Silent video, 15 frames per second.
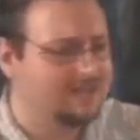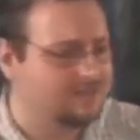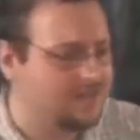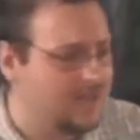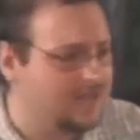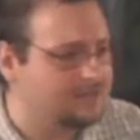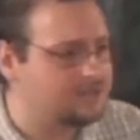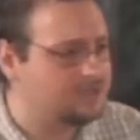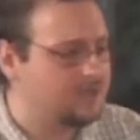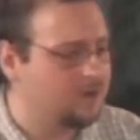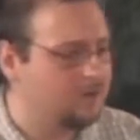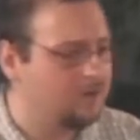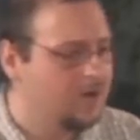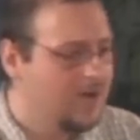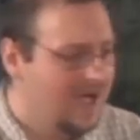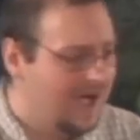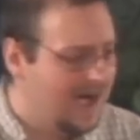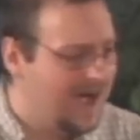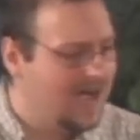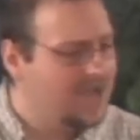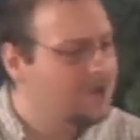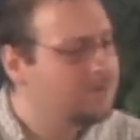And, and so
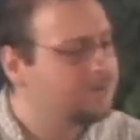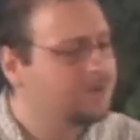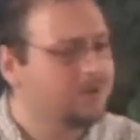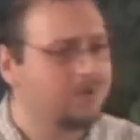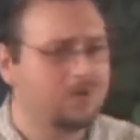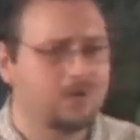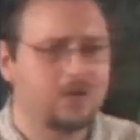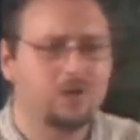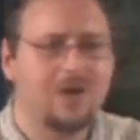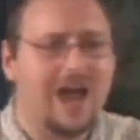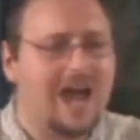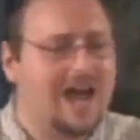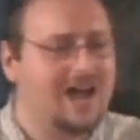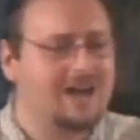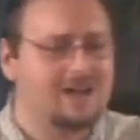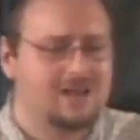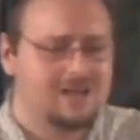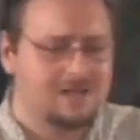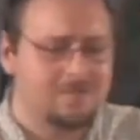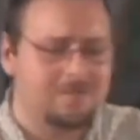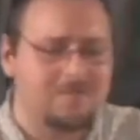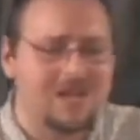I implore you, I
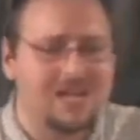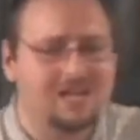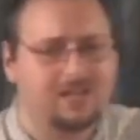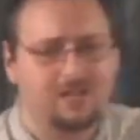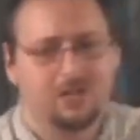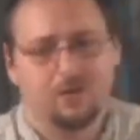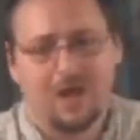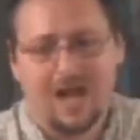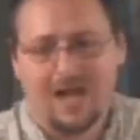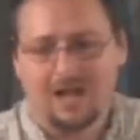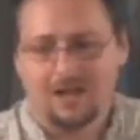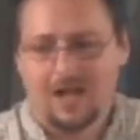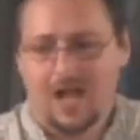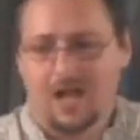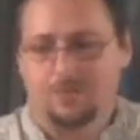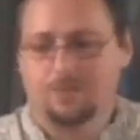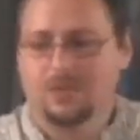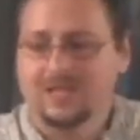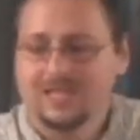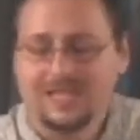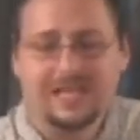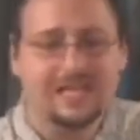beg you, I, I
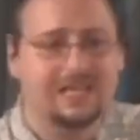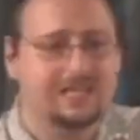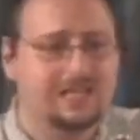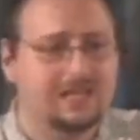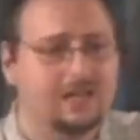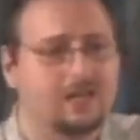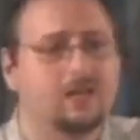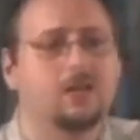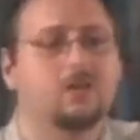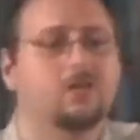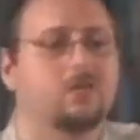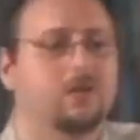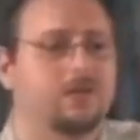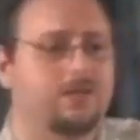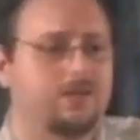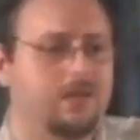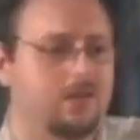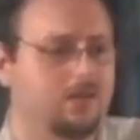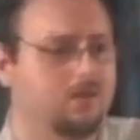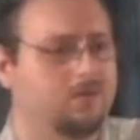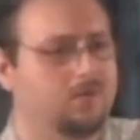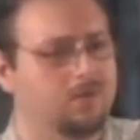plead with
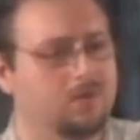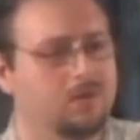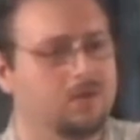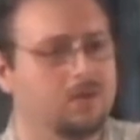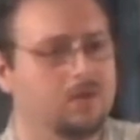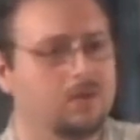you.